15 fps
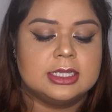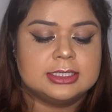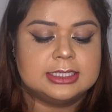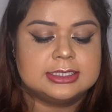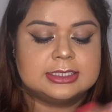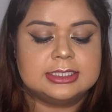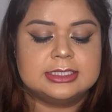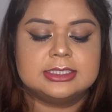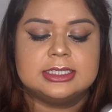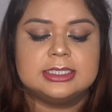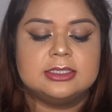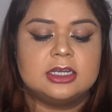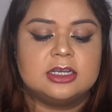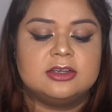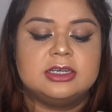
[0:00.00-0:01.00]
This is
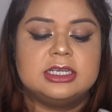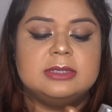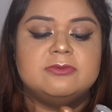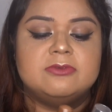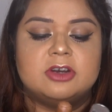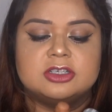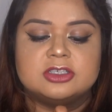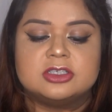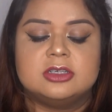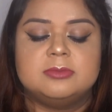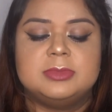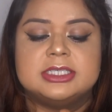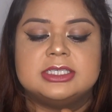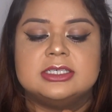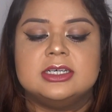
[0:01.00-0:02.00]
in the cream
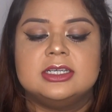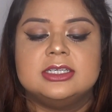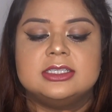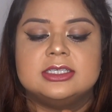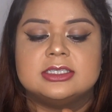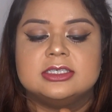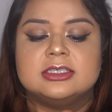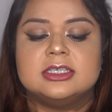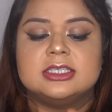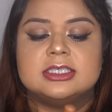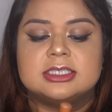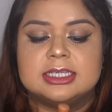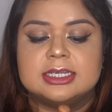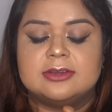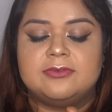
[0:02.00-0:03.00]
version. Basically this is a
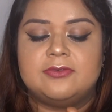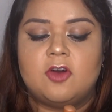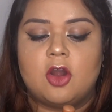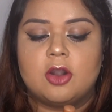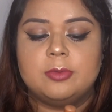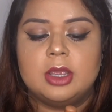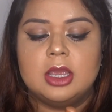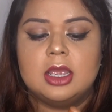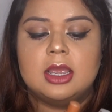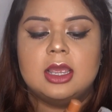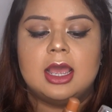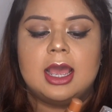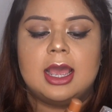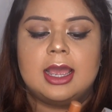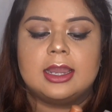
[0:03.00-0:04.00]
stick form,
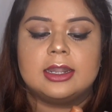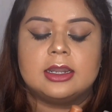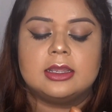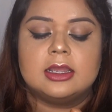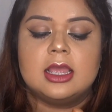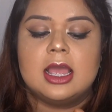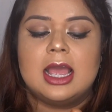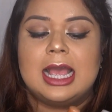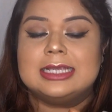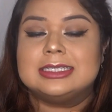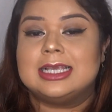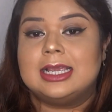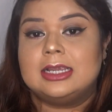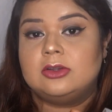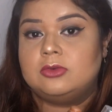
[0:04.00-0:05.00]
and
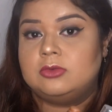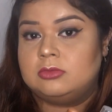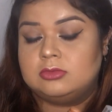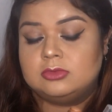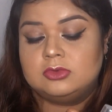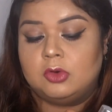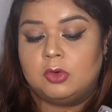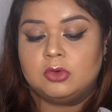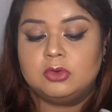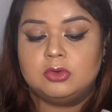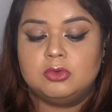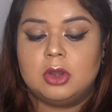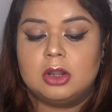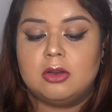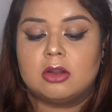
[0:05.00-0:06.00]
as I don't
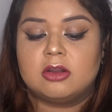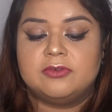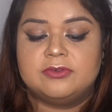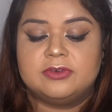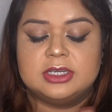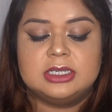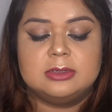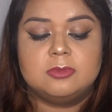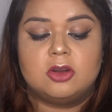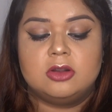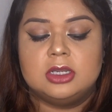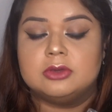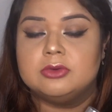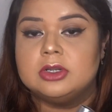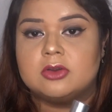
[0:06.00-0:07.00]
do a lot of cream or
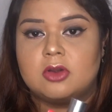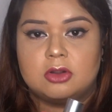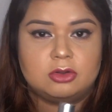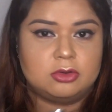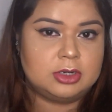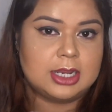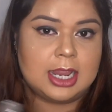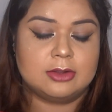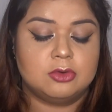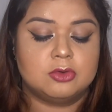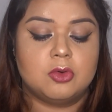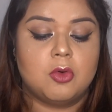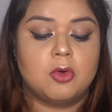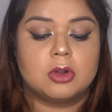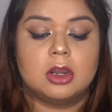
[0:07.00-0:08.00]
liquid contouring, I
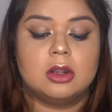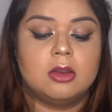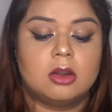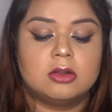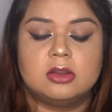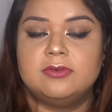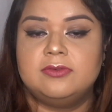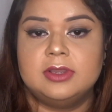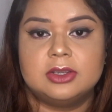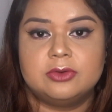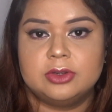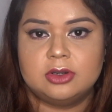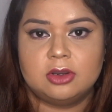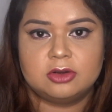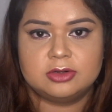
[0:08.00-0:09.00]
don't own a lot of
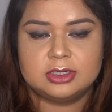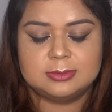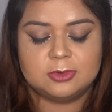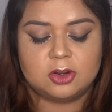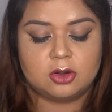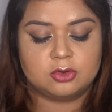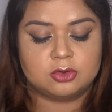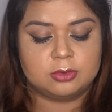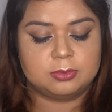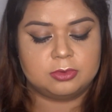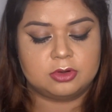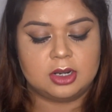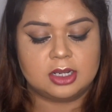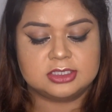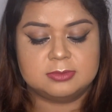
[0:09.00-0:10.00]
liquid or cream contour
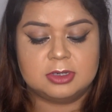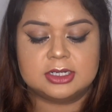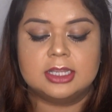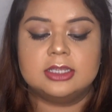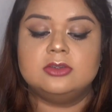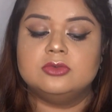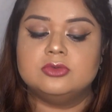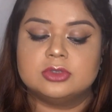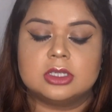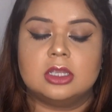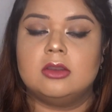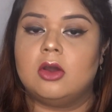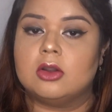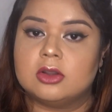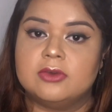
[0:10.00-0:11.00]
products, but I use
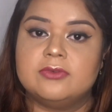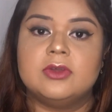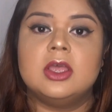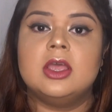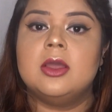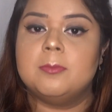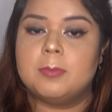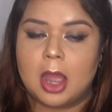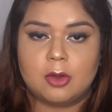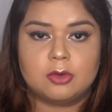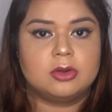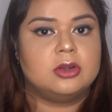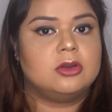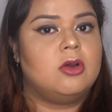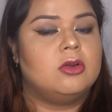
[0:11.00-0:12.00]
a lot of
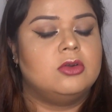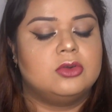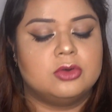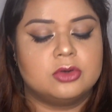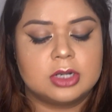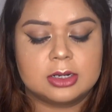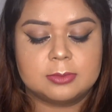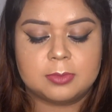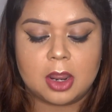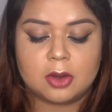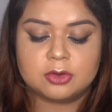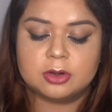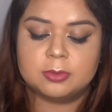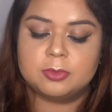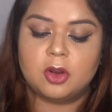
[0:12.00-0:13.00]
powder contour and
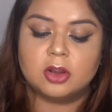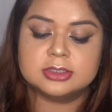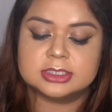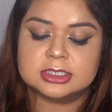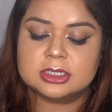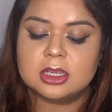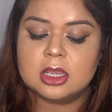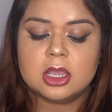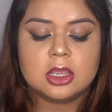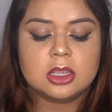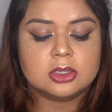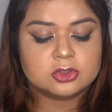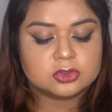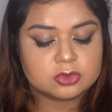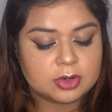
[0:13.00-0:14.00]
powder bronzing,
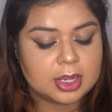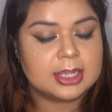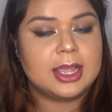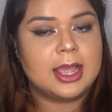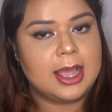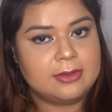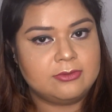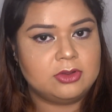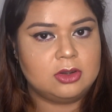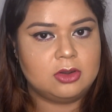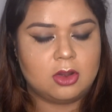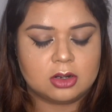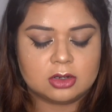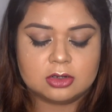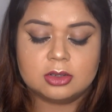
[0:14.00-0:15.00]
so I have a
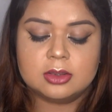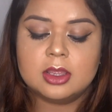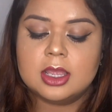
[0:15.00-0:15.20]
lot